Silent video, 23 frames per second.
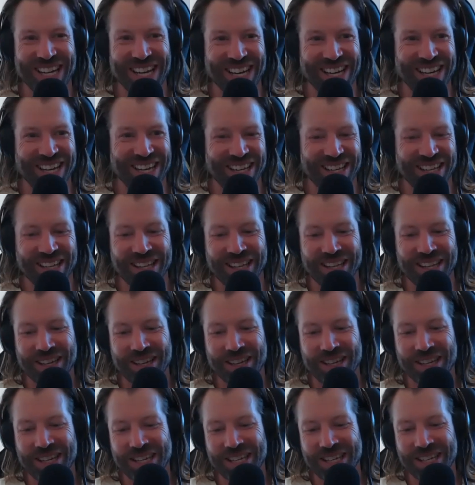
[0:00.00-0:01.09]
Uh, for sure.
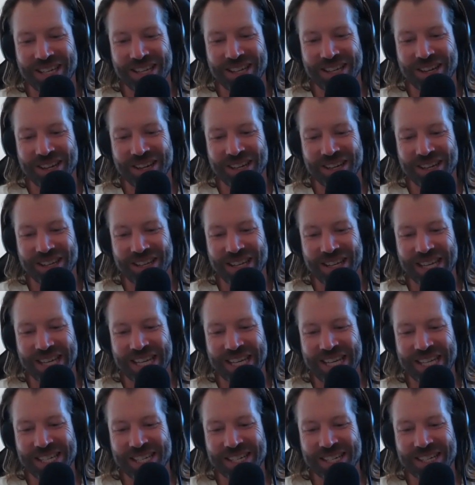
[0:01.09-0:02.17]

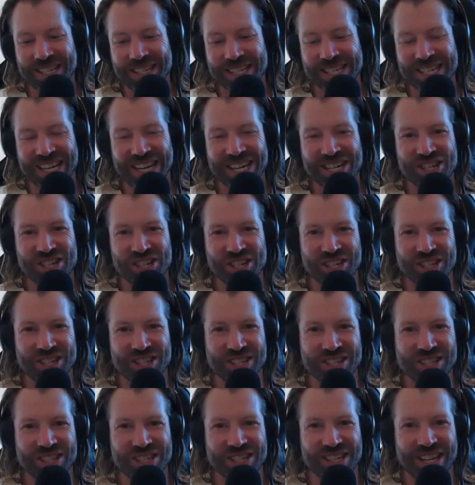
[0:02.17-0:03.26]
Heated
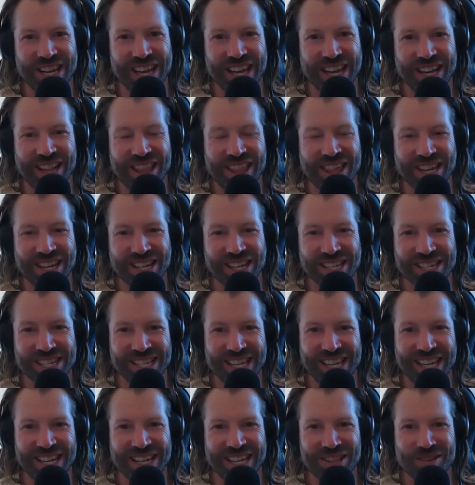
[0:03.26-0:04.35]
discussions and things
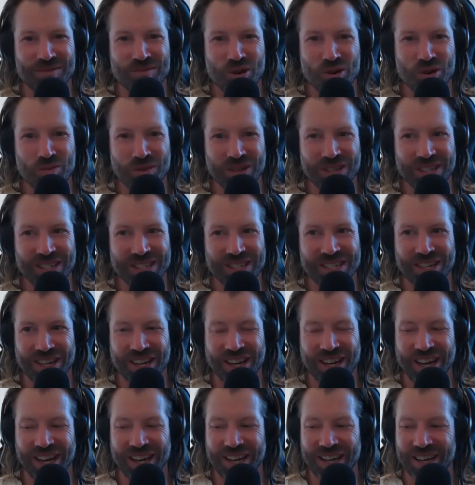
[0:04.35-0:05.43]
said in the moment
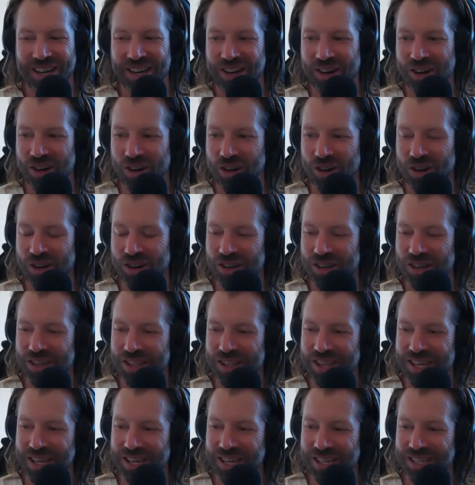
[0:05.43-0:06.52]
uh, are
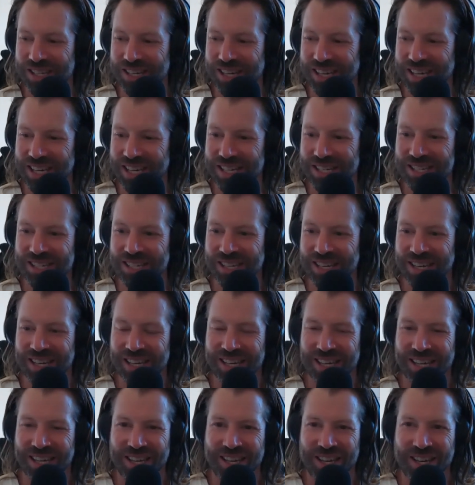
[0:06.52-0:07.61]
things, I guess,
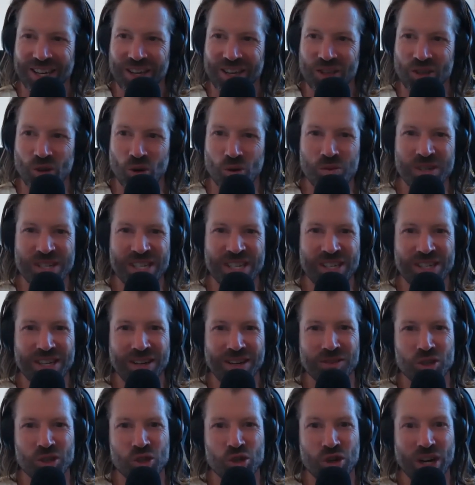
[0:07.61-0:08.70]
you almost need to have
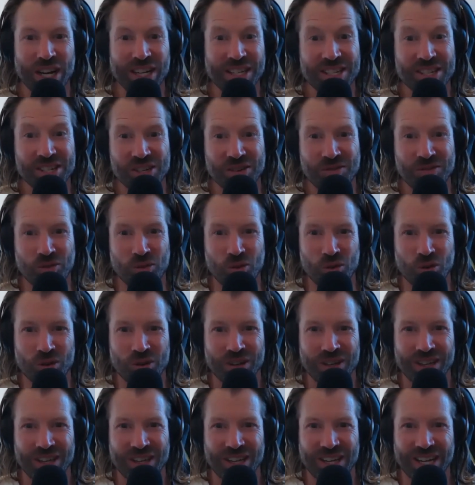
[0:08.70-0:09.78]
a strategy for.
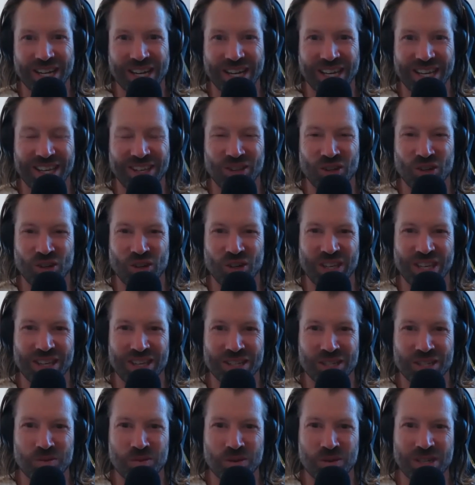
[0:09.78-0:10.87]
Like you know, yeah.
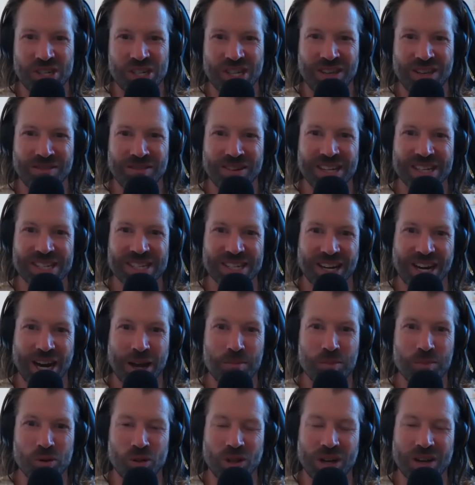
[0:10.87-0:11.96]
especially even as a
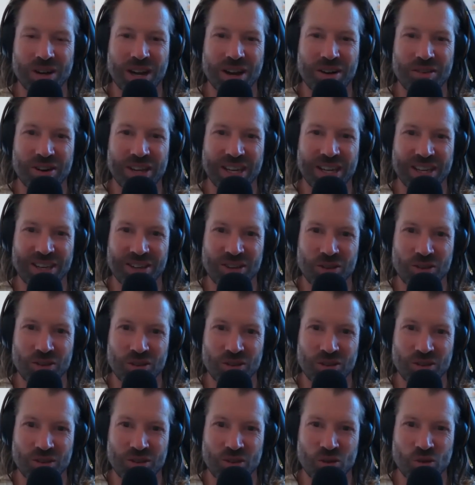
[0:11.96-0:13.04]
couple, I, I reckon you
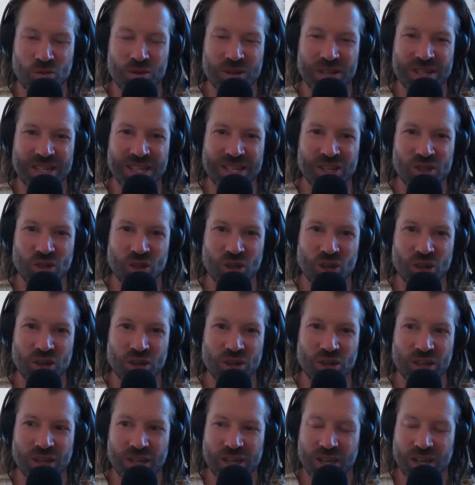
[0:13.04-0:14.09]
you almost need to go.